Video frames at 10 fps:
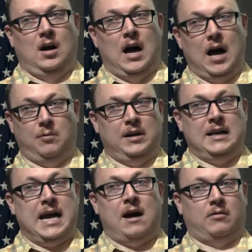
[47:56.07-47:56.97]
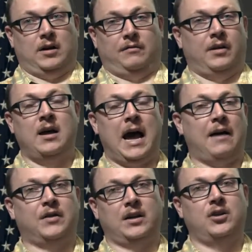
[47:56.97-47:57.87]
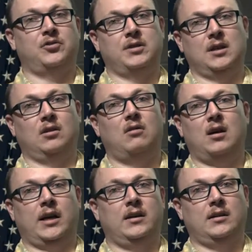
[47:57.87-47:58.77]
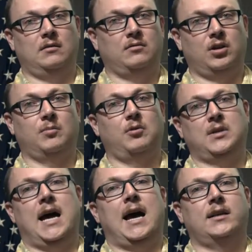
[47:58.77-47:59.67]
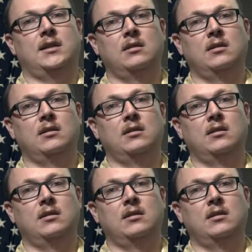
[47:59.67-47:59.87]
I wouldn't doubt if half the country is going to log into TurboTax